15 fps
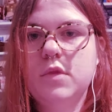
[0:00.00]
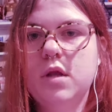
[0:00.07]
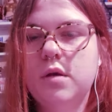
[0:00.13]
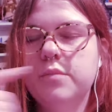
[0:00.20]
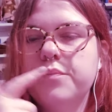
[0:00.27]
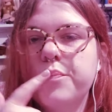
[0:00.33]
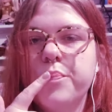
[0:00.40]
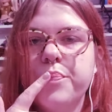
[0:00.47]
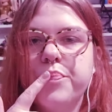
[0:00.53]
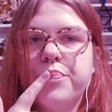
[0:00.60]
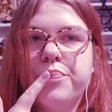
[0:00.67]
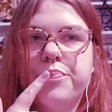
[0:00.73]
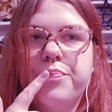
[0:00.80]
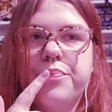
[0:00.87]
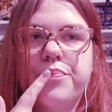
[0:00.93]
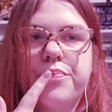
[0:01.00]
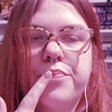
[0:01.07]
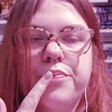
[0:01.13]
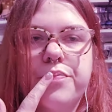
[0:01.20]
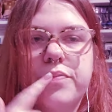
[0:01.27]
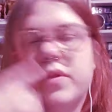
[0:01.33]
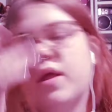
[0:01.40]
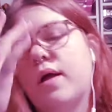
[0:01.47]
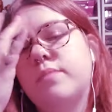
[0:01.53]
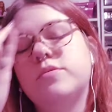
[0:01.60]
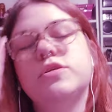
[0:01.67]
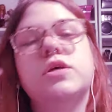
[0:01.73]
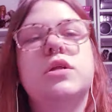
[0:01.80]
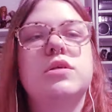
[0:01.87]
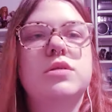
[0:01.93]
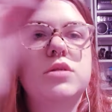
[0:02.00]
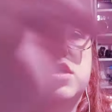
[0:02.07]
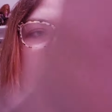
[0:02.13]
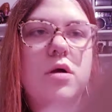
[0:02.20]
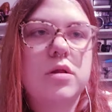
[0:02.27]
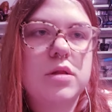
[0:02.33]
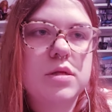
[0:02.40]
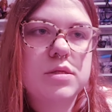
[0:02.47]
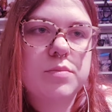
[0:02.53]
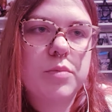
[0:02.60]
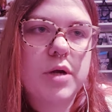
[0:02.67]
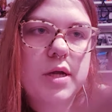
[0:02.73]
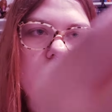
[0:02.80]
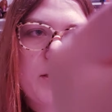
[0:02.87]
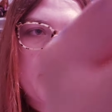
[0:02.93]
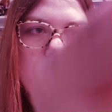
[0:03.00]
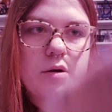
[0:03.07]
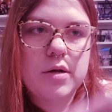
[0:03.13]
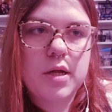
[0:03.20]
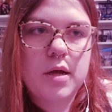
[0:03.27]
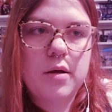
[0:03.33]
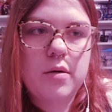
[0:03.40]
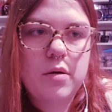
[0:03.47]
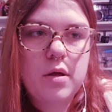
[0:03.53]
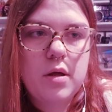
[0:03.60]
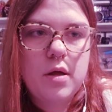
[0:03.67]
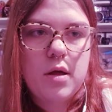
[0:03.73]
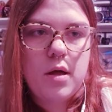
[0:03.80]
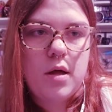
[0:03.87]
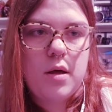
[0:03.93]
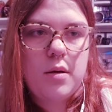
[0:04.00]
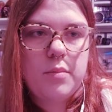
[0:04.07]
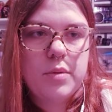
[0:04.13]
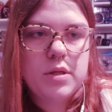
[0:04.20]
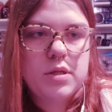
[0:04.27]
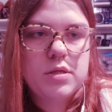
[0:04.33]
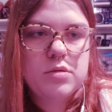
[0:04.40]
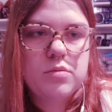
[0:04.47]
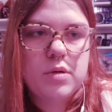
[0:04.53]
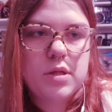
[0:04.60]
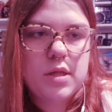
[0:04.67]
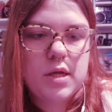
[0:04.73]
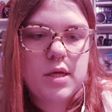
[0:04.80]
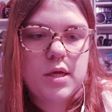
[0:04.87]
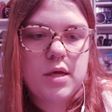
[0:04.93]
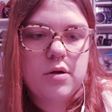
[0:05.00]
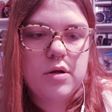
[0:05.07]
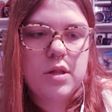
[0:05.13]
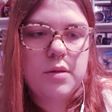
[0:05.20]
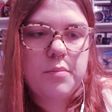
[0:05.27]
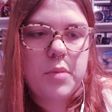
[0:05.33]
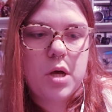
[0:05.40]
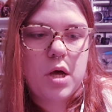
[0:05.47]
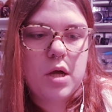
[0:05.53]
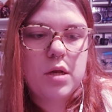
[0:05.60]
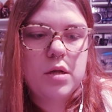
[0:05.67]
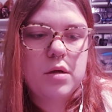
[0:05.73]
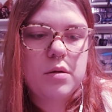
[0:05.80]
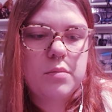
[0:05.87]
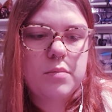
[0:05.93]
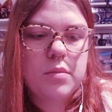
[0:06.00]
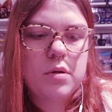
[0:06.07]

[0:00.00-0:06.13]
I'm just gonna start on this braid here now. Put this one like here at the bottom.